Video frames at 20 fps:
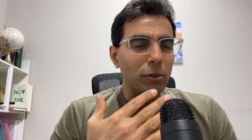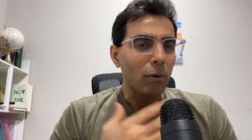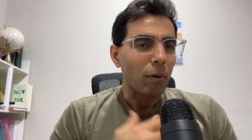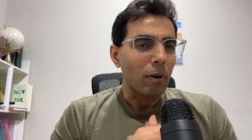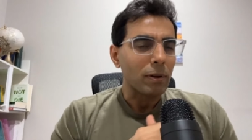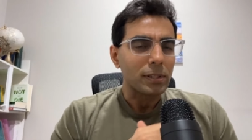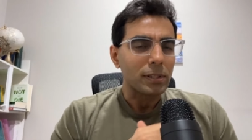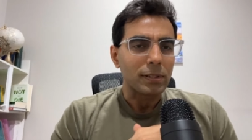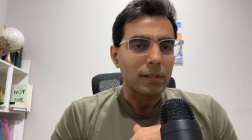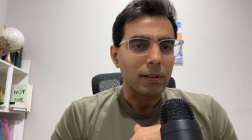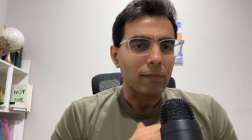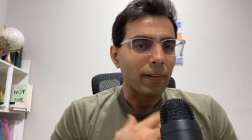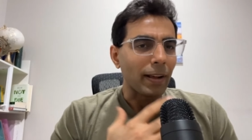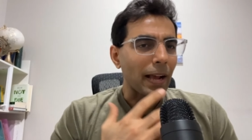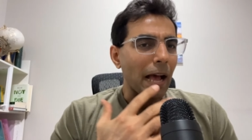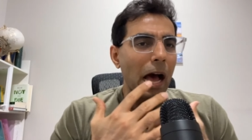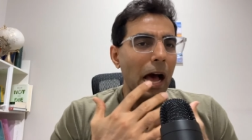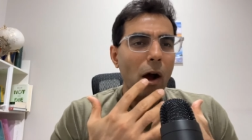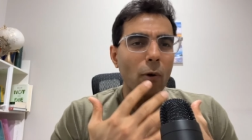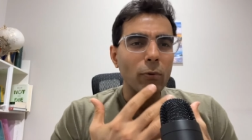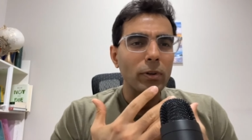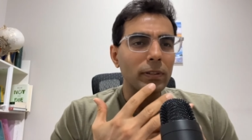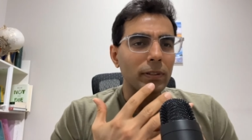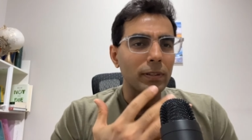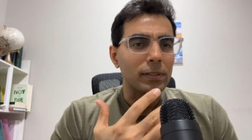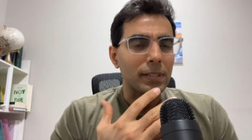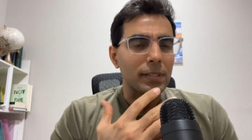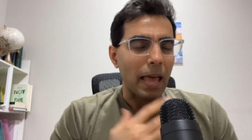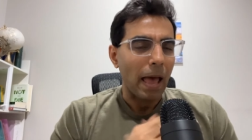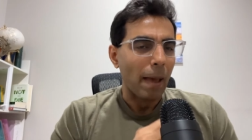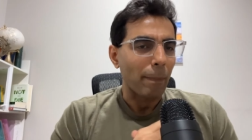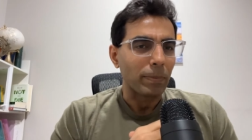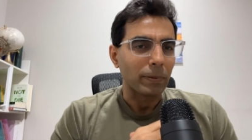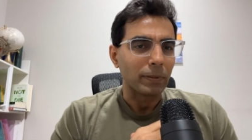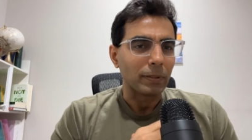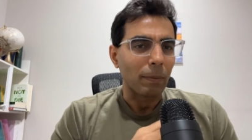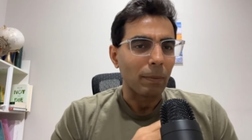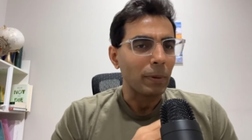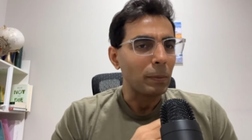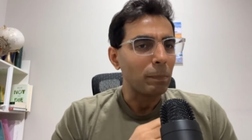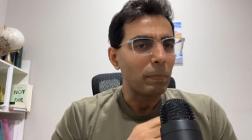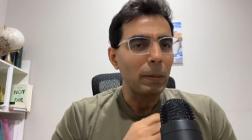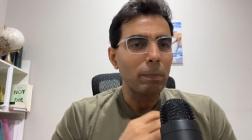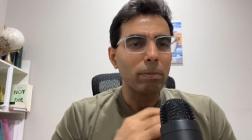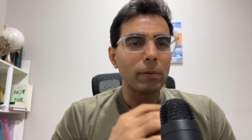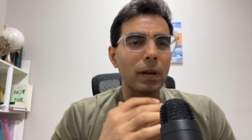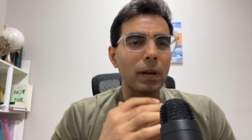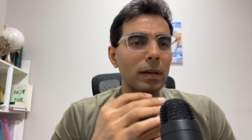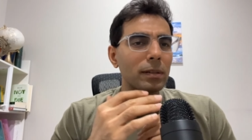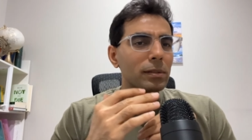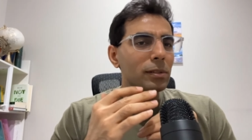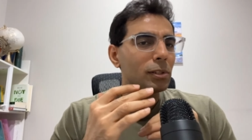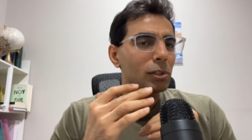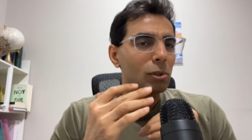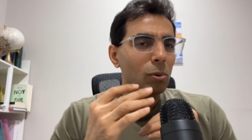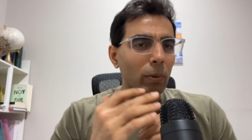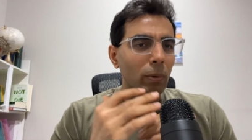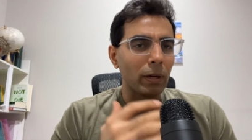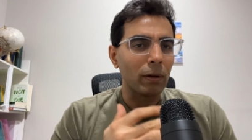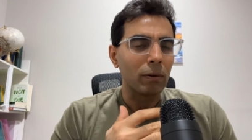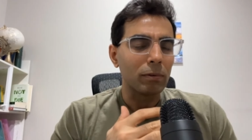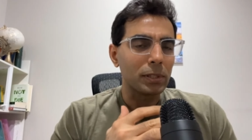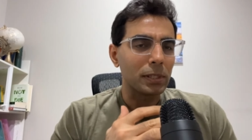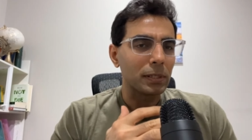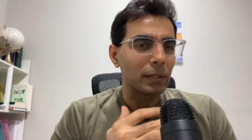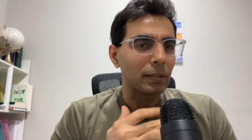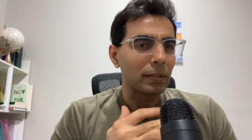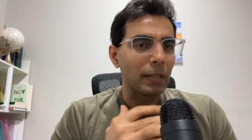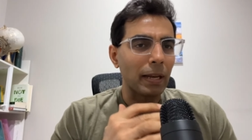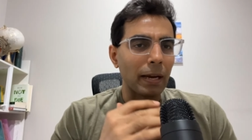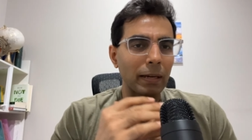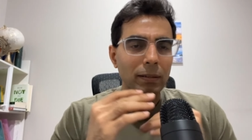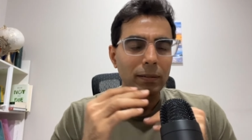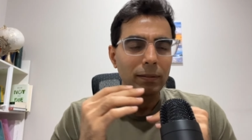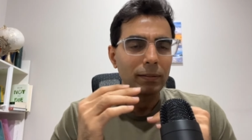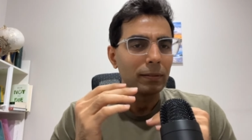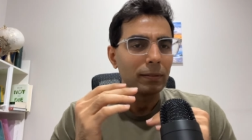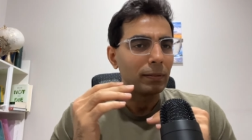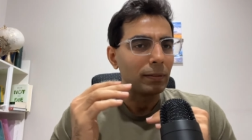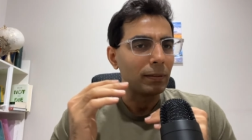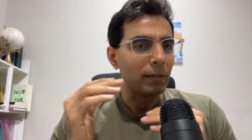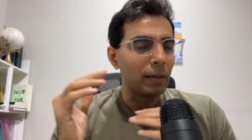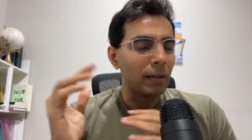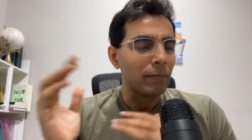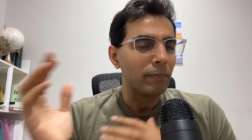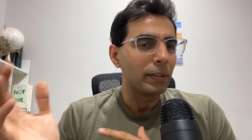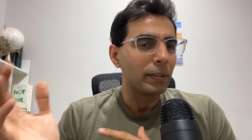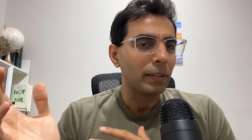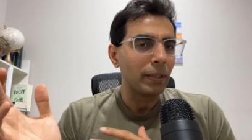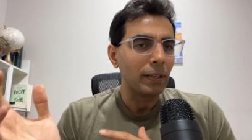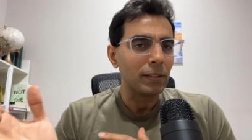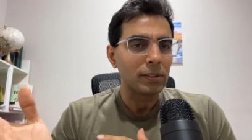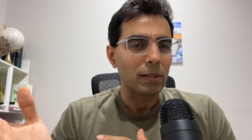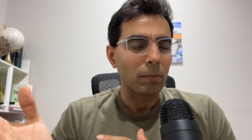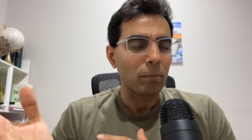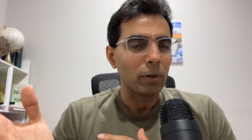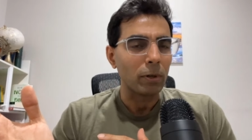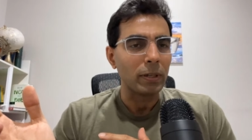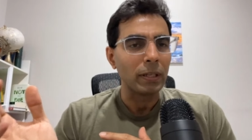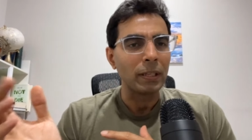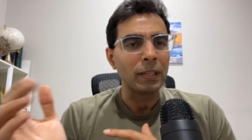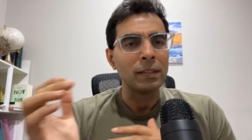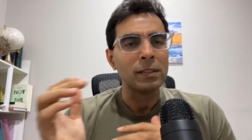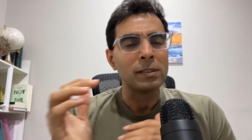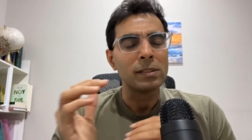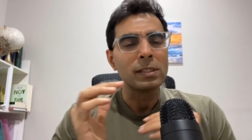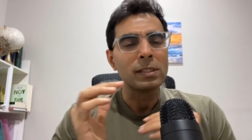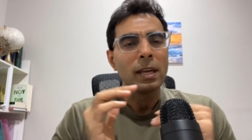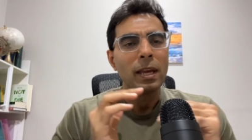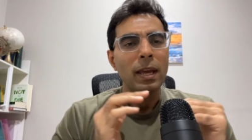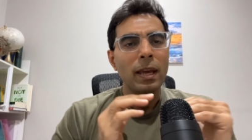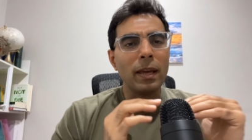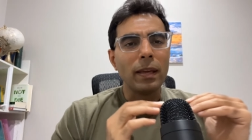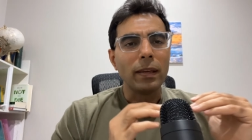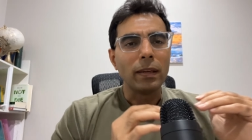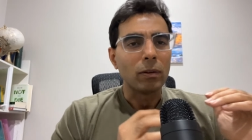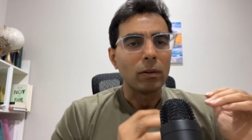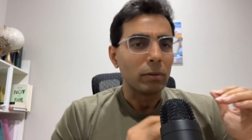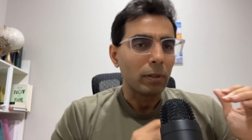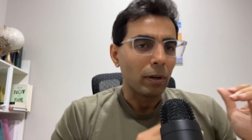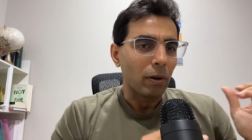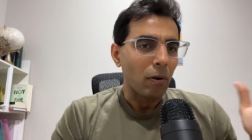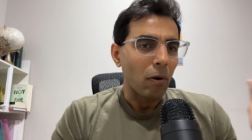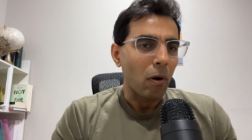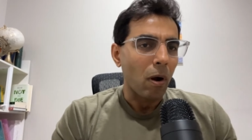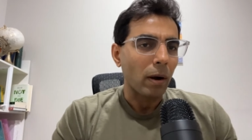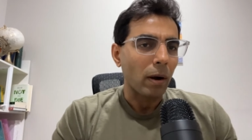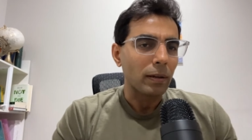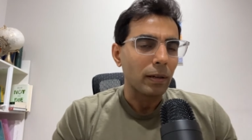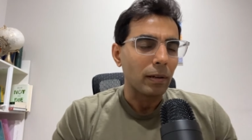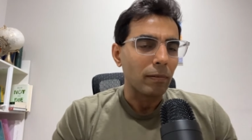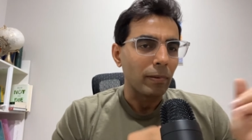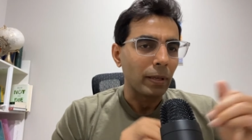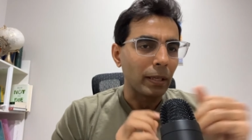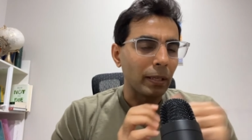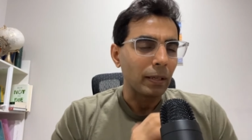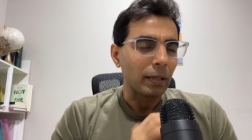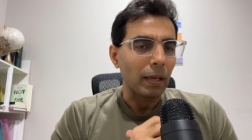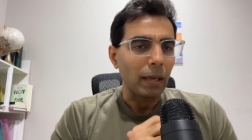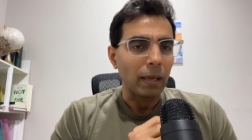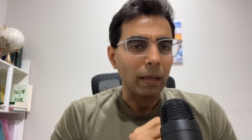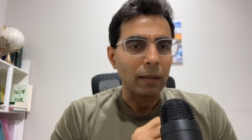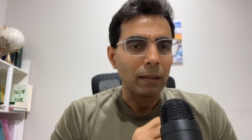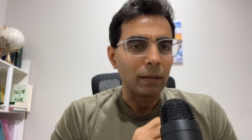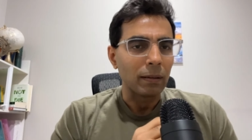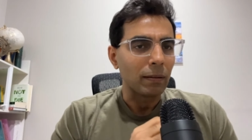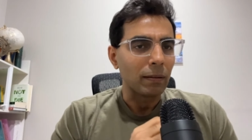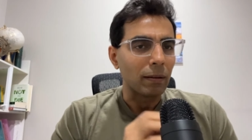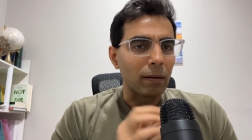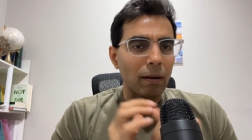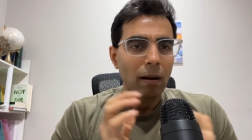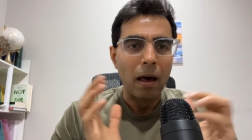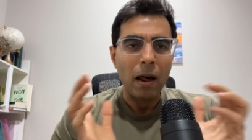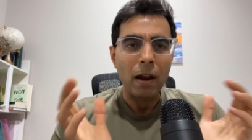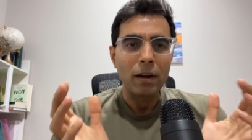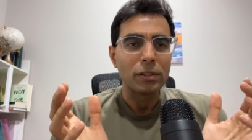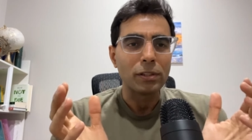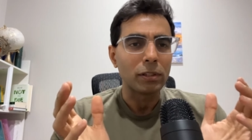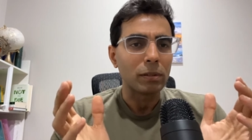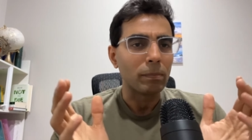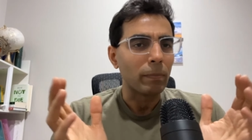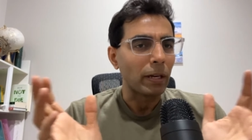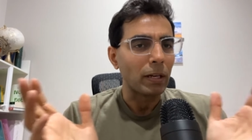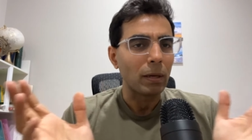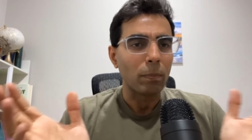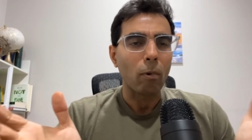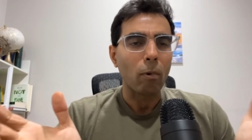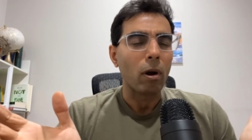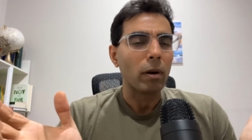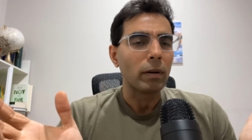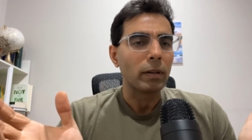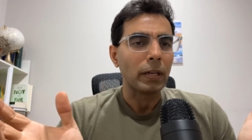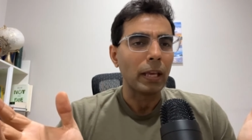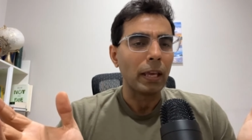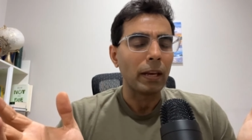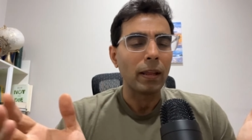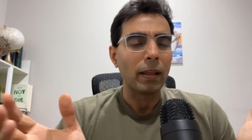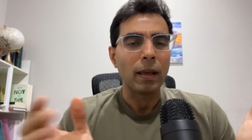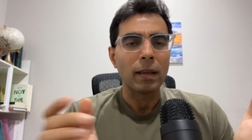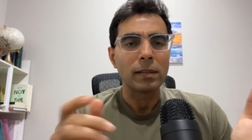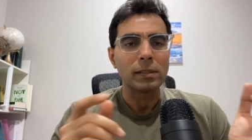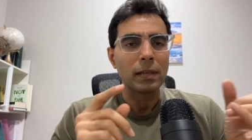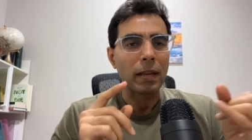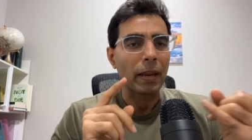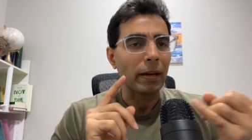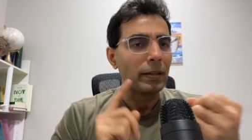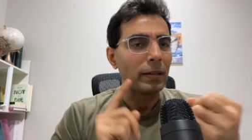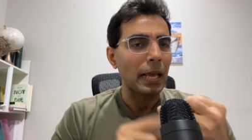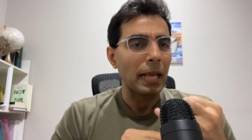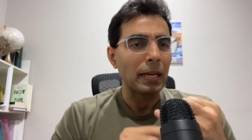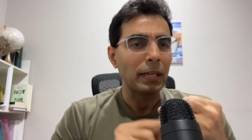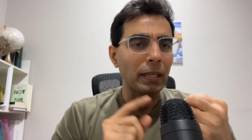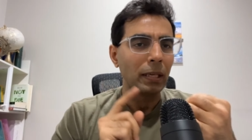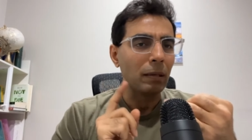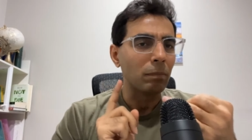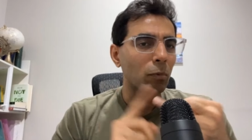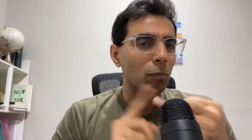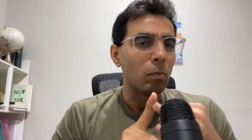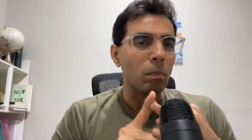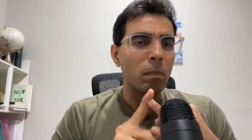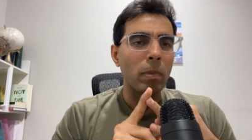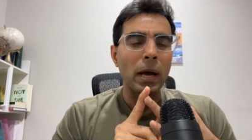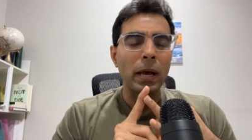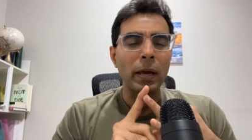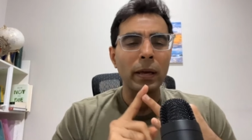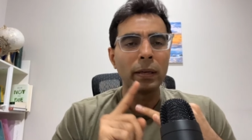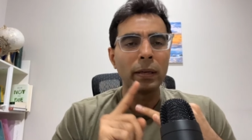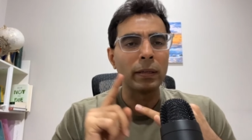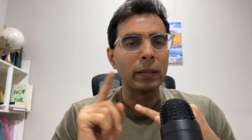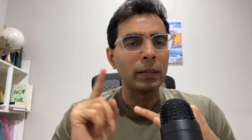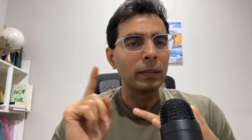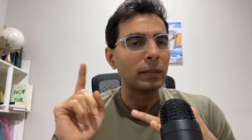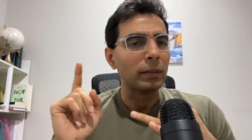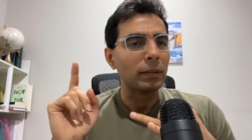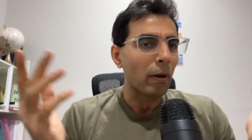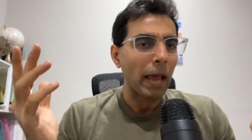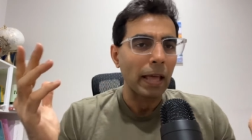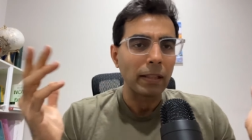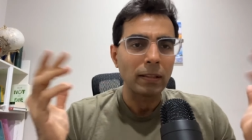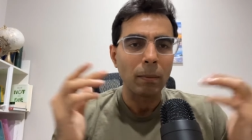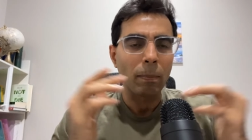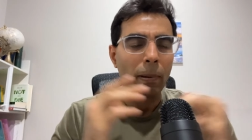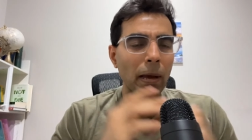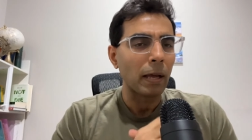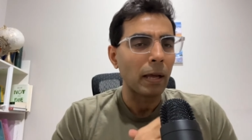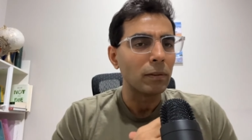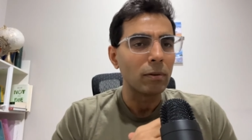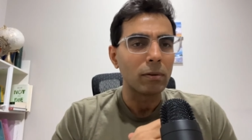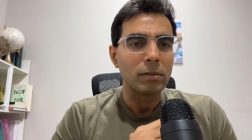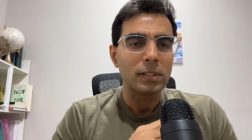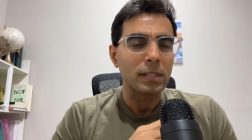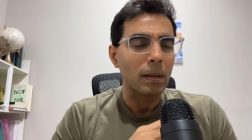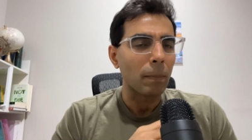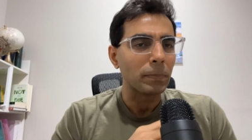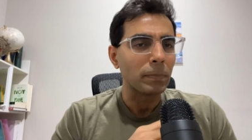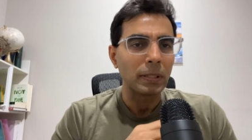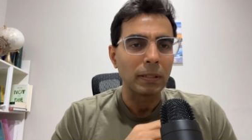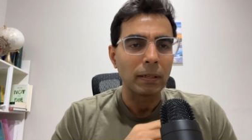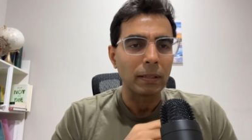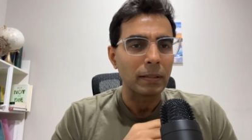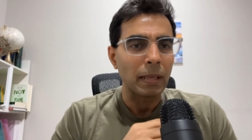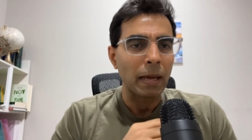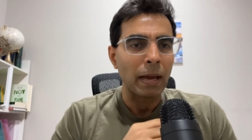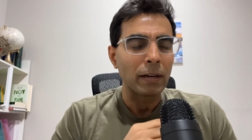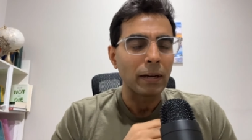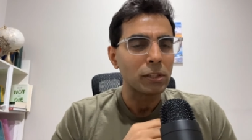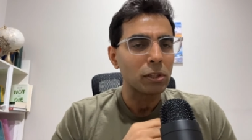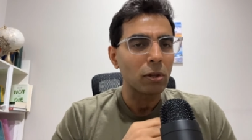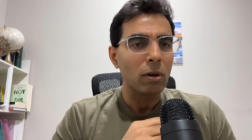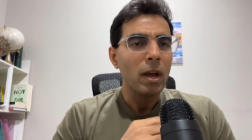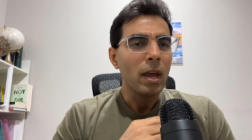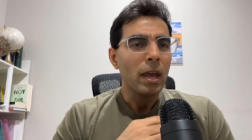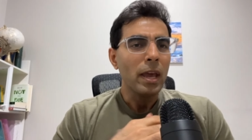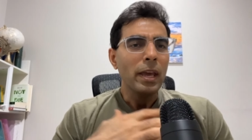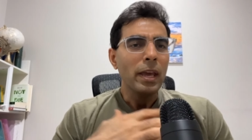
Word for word: yourself like how did this happen i mean people are so innocent that live in these communities you know they're not living in uh, larger metropolitan areas like delhi mumbai hyderabad or something like that so